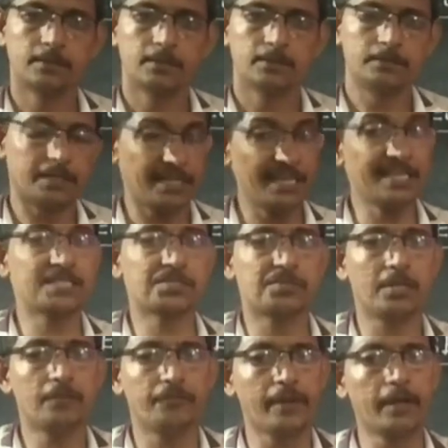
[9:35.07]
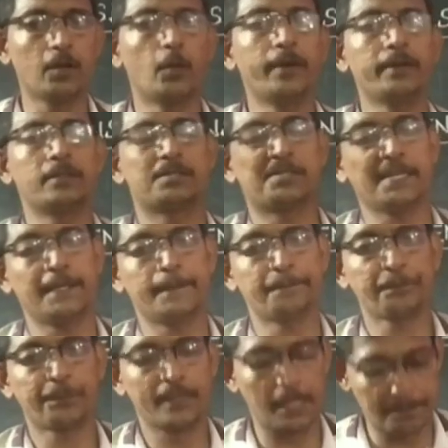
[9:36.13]
The next day, we are going to
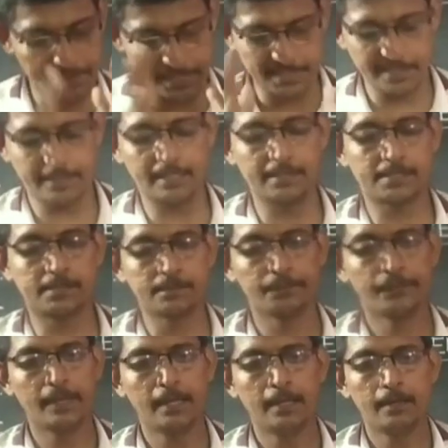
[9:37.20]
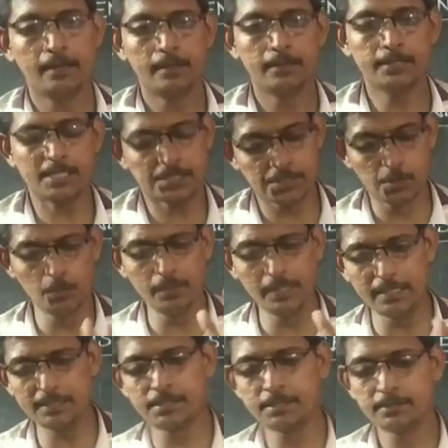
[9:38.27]
see the present tense. The
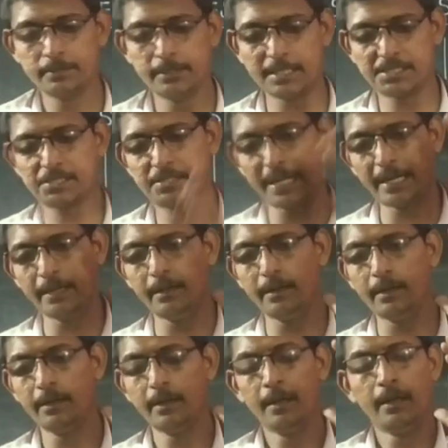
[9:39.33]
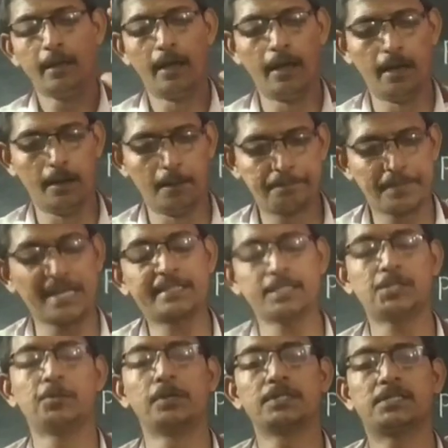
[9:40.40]
students, just kindly
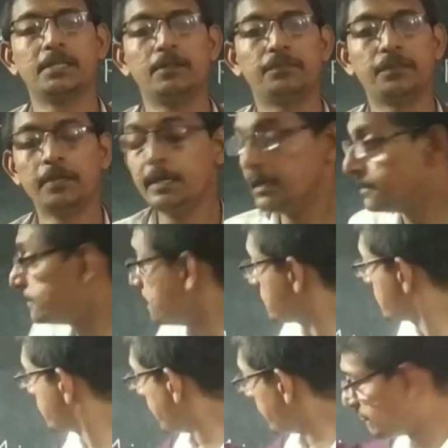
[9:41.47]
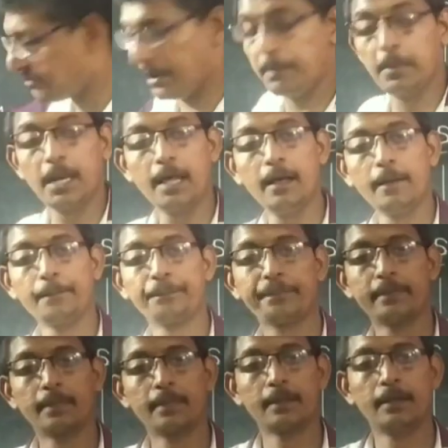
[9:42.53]
practice yourself the same
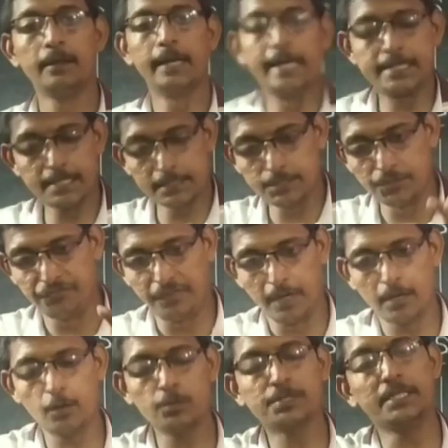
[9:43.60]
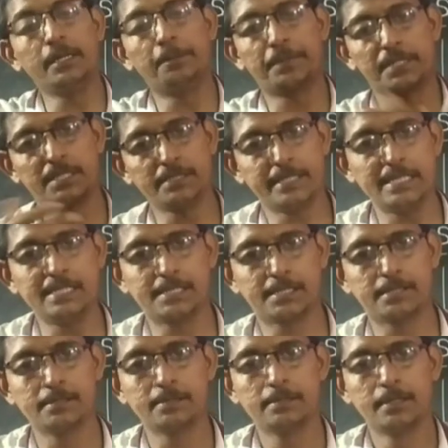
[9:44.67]
formula. It also follows in the present
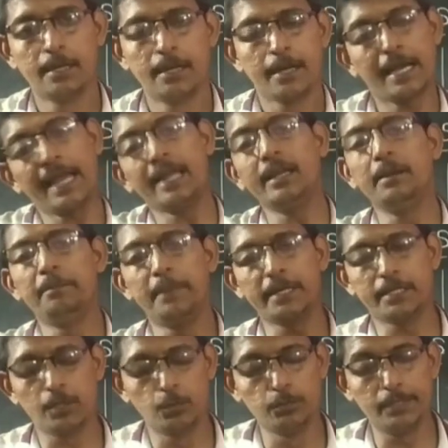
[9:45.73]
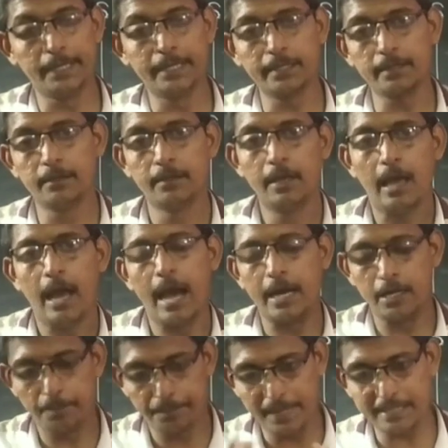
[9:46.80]
tense. Kindly make down that
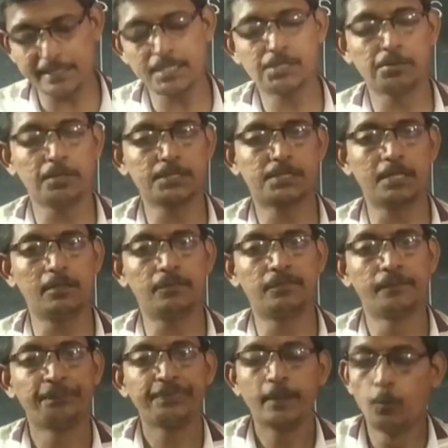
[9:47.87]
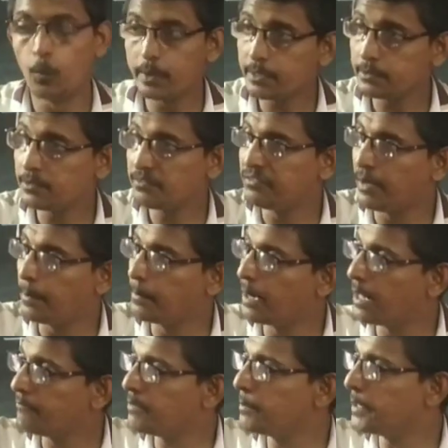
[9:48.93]
and practice yourself. What are the
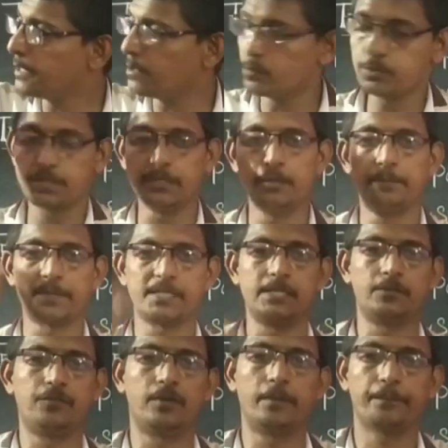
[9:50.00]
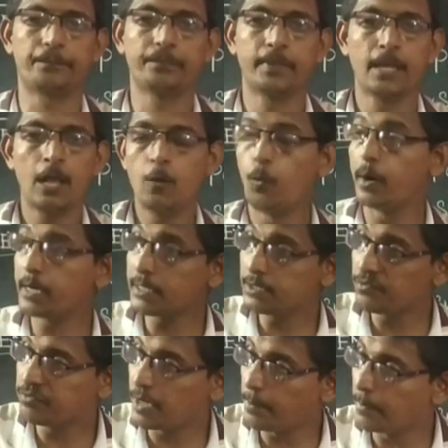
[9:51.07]
formula we may use in the present form? What are
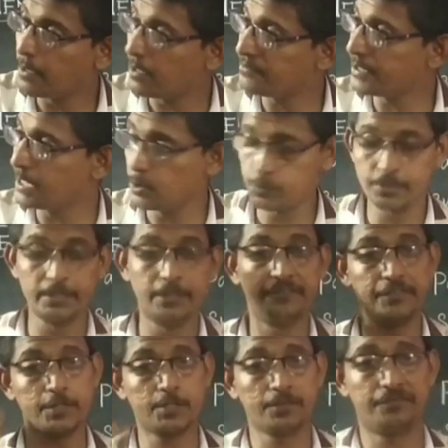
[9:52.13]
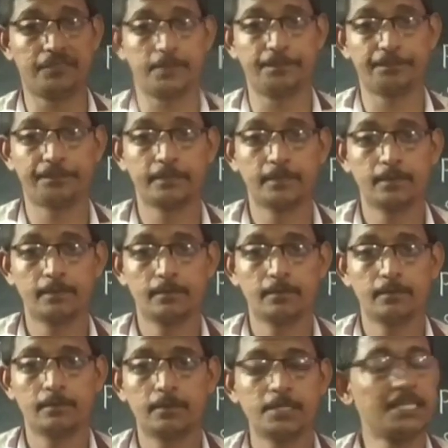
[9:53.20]
the formula we use in the future form?
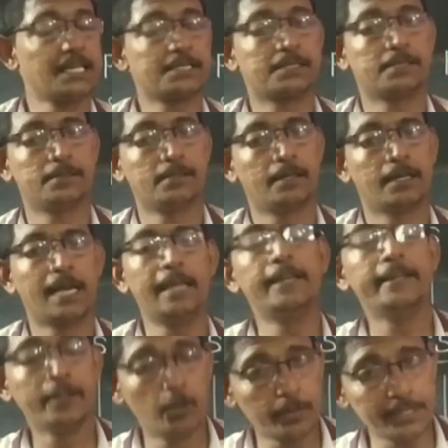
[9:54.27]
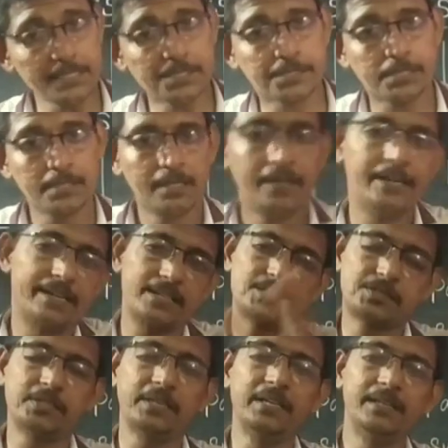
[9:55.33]
Just kindly noticed. Let
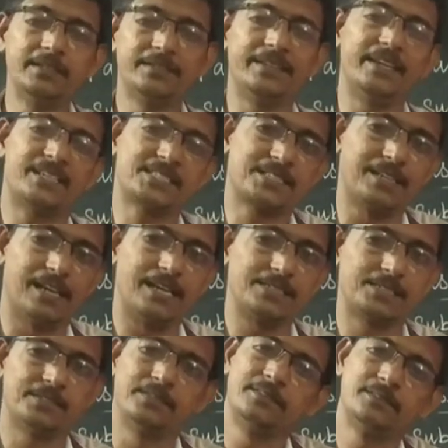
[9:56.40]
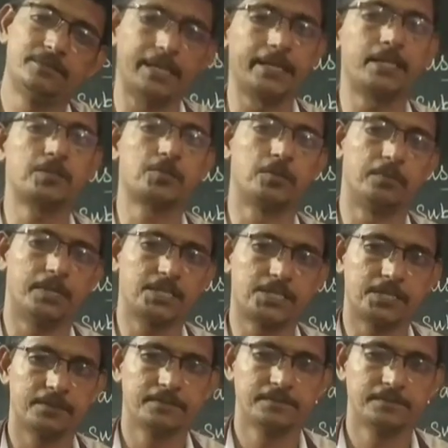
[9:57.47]
us see the next class. Thank you so much.